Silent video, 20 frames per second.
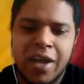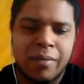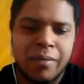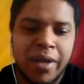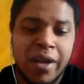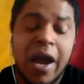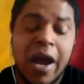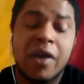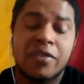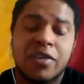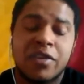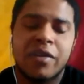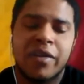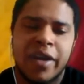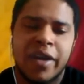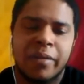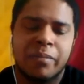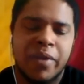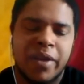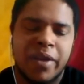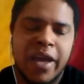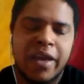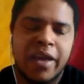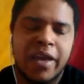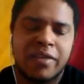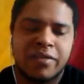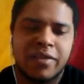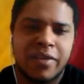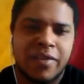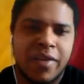time, and I was already an
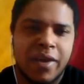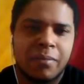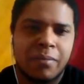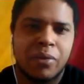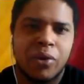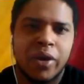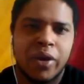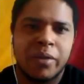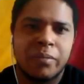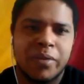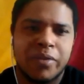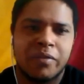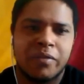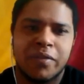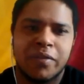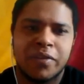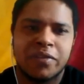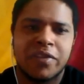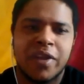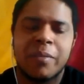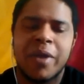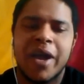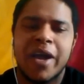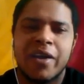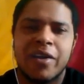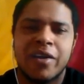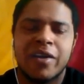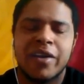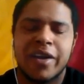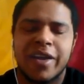atheist at that point, but the first time
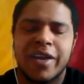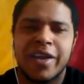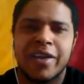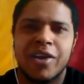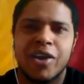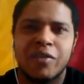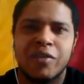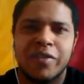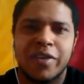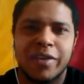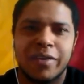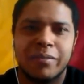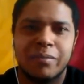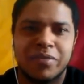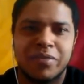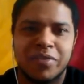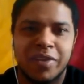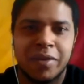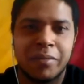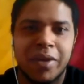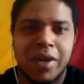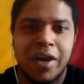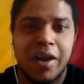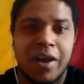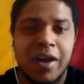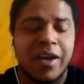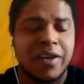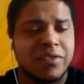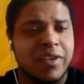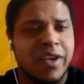I heard a Kent Hovind
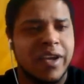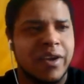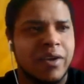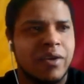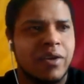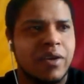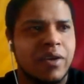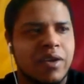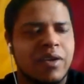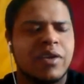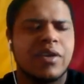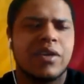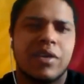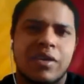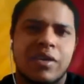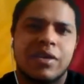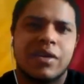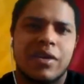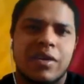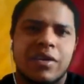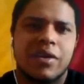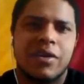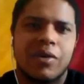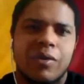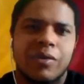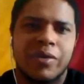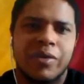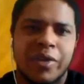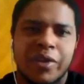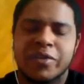seminar, I was like,
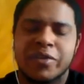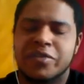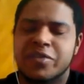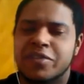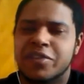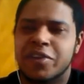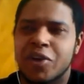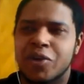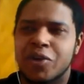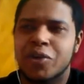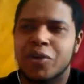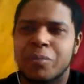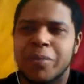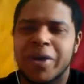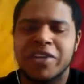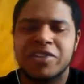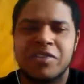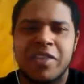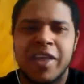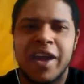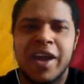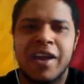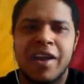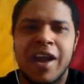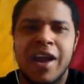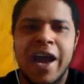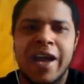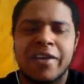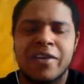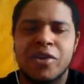there's so much
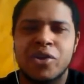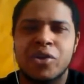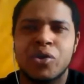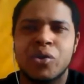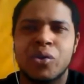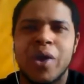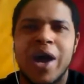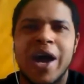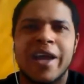there. I knew